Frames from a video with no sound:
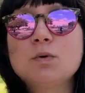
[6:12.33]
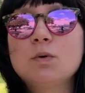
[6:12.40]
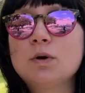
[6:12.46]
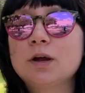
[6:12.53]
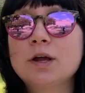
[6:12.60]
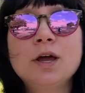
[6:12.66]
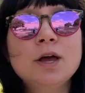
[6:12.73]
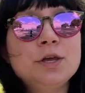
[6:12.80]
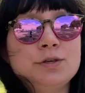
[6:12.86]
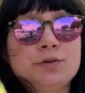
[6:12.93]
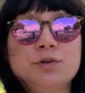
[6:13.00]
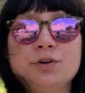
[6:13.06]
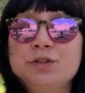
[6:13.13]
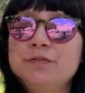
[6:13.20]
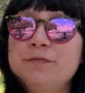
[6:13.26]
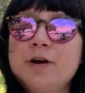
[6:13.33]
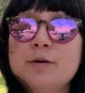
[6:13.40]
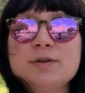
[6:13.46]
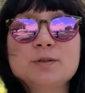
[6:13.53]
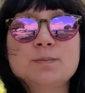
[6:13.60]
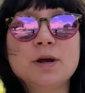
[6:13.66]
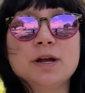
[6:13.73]
Or you go to the
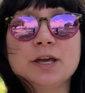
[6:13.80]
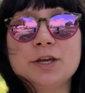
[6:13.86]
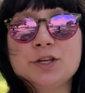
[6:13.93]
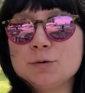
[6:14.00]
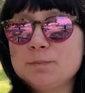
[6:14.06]
farmer's market,